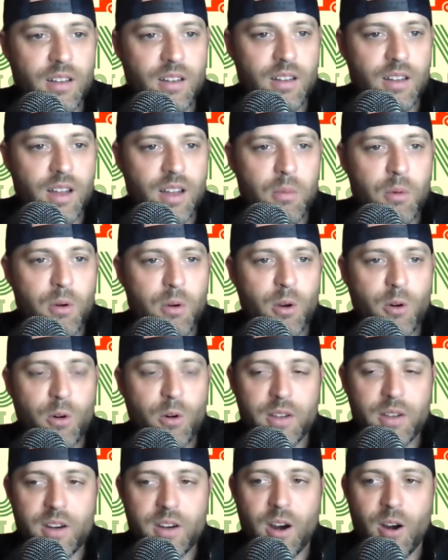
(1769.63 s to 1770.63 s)
I'm gonna go
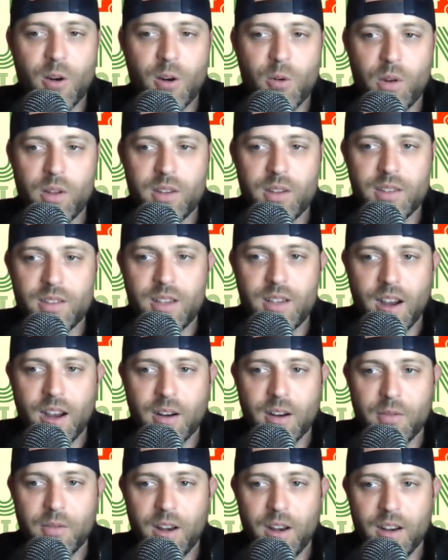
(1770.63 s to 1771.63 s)
Chris Kirk wins his
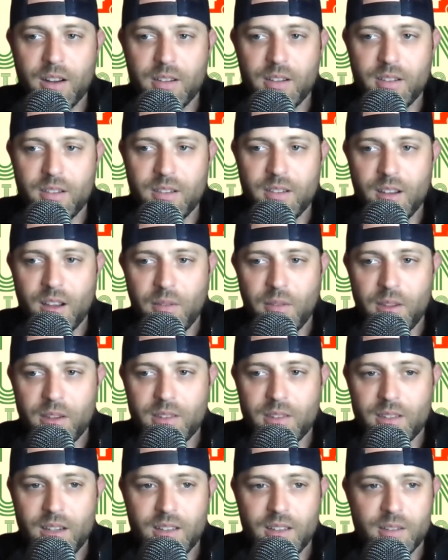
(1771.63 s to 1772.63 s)
second event of this
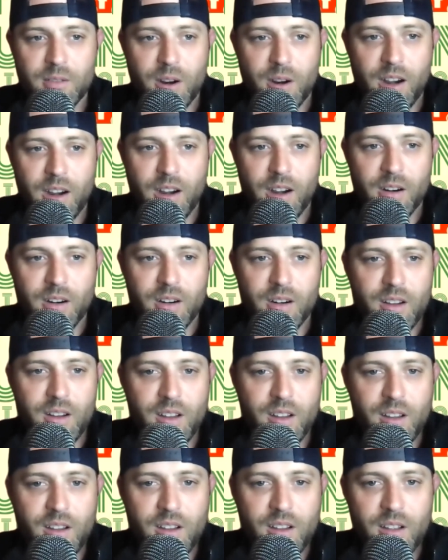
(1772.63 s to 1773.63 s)
season right here
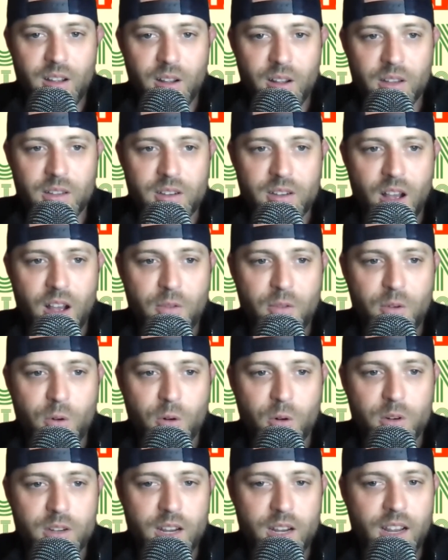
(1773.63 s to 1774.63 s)
on this golf
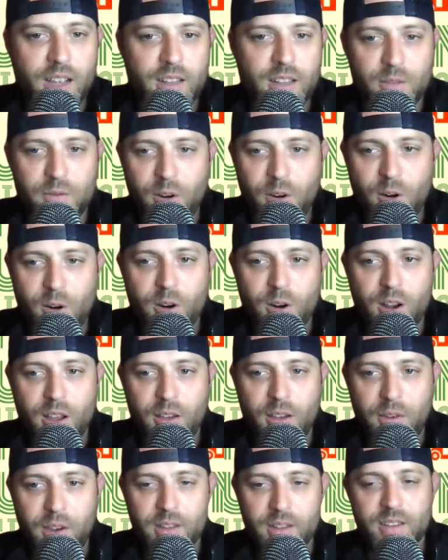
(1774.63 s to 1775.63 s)
course. He hits it far
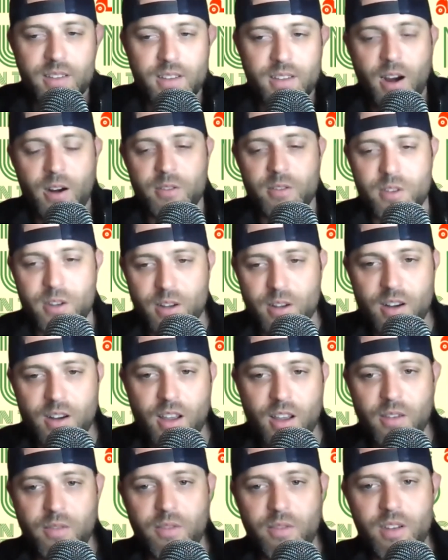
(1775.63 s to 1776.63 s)
enough, hits his irons good
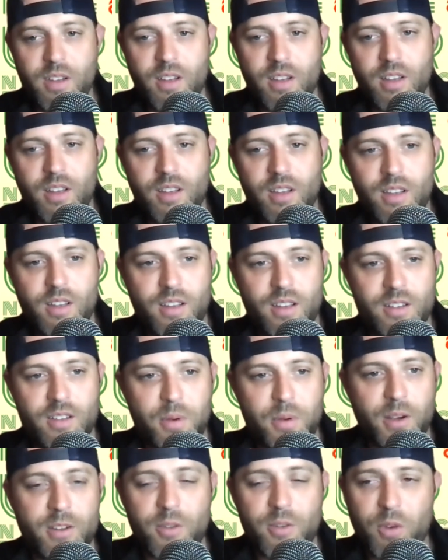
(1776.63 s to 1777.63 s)
enough,
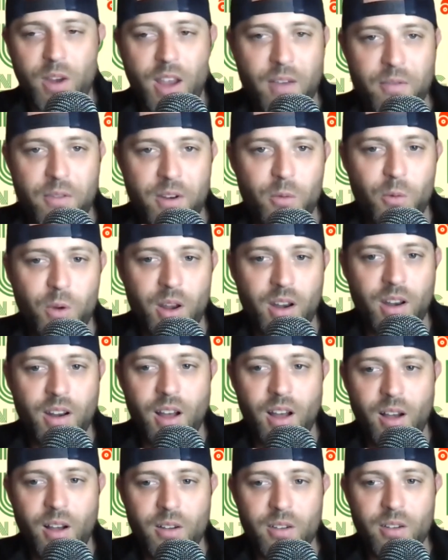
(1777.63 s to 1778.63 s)
especially if we have any wind at
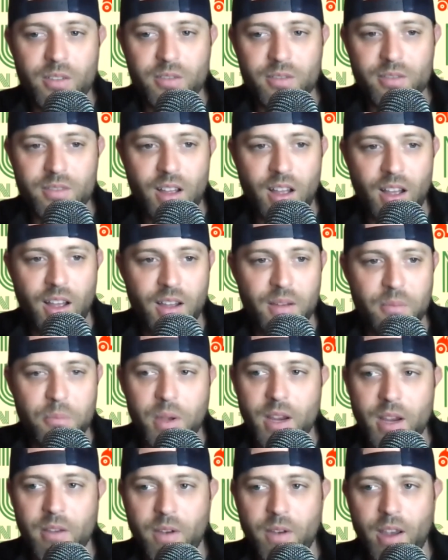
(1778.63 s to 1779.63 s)
all.
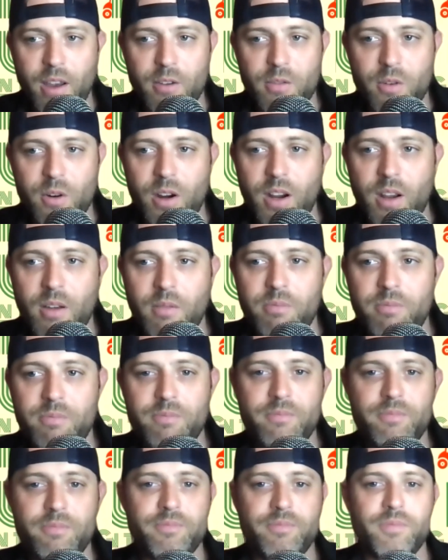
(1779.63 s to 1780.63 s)
Big advantage for him.
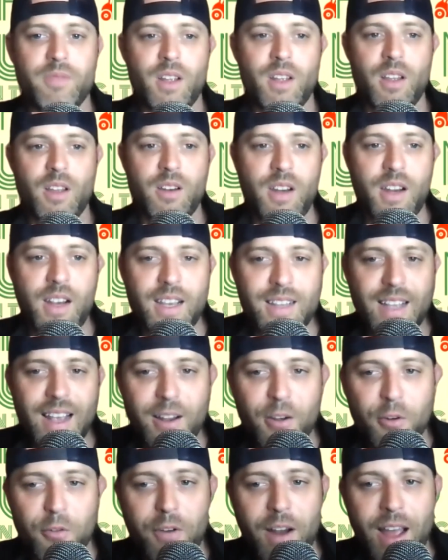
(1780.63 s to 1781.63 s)
You get that
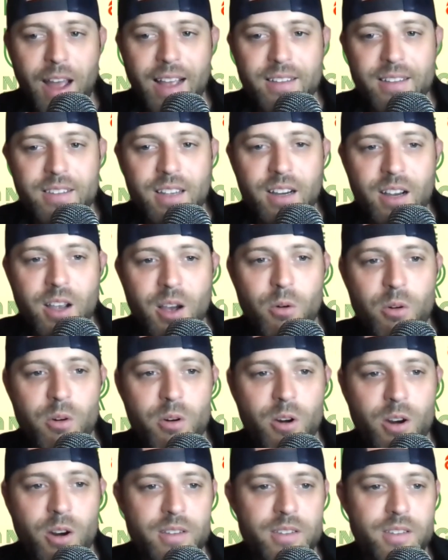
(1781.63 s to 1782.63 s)
little flat stick going,
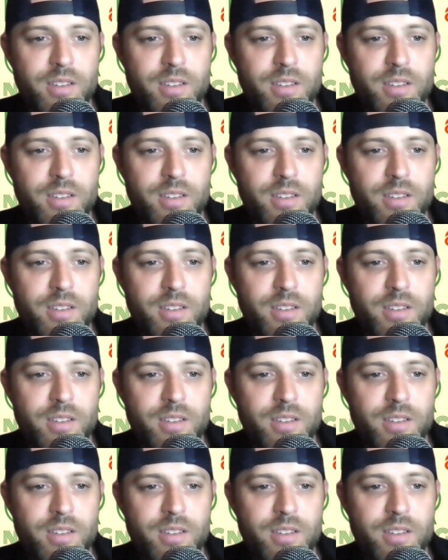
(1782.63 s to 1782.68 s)
Chris.